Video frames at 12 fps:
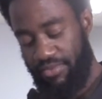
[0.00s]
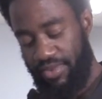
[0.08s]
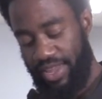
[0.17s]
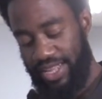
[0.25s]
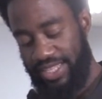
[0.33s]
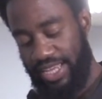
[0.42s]

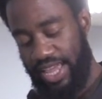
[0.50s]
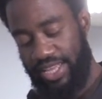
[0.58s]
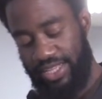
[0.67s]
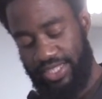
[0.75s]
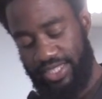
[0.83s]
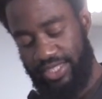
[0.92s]
it
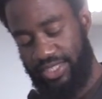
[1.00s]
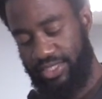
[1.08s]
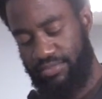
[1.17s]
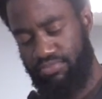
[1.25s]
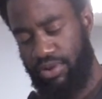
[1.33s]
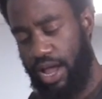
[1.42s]

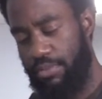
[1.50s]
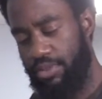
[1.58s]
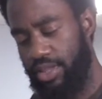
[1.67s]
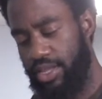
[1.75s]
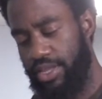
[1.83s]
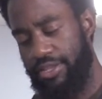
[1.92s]
takes
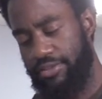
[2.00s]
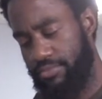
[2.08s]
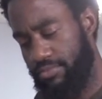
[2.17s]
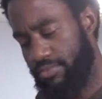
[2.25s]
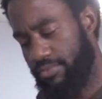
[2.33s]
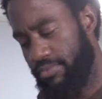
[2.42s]
probably
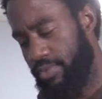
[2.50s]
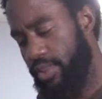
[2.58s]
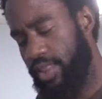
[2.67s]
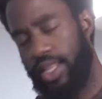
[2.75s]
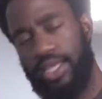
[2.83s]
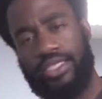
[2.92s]

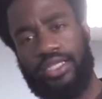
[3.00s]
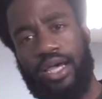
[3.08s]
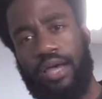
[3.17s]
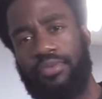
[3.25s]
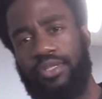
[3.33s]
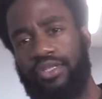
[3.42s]
less
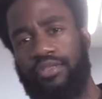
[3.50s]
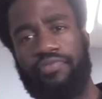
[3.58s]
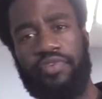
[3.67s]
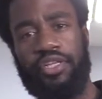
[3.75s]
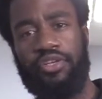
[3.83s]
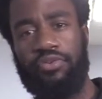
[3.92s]
time than this
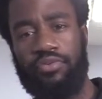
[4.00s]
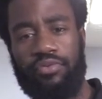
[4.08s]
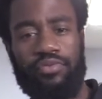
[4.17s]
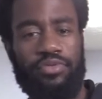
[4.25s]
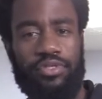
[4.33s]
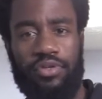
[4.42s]

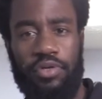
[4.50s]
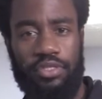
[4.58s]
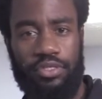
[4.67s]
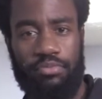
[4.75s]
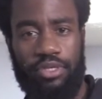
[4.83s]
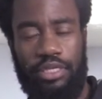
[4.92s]
video is going
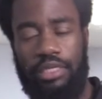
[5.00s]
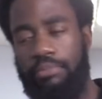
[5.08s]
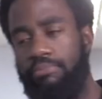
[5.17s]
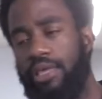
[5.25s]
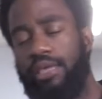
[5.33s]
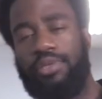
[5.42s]
to be.
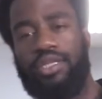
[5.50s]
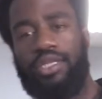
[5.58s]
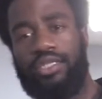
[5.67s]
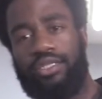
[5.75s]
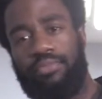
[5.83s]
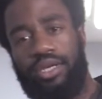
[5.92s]
Maybe
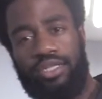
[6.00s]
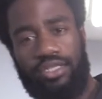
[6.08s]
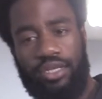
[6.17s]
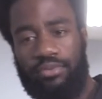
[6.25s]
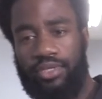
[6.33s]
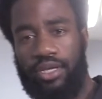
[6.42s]
just about the
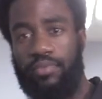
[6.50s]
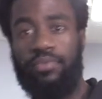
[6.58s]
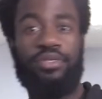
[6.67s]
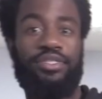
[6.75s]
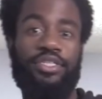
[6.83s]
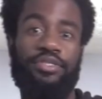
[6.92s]
same time.
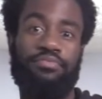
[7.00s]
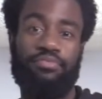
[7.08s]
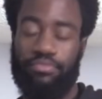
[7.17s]
We'll see.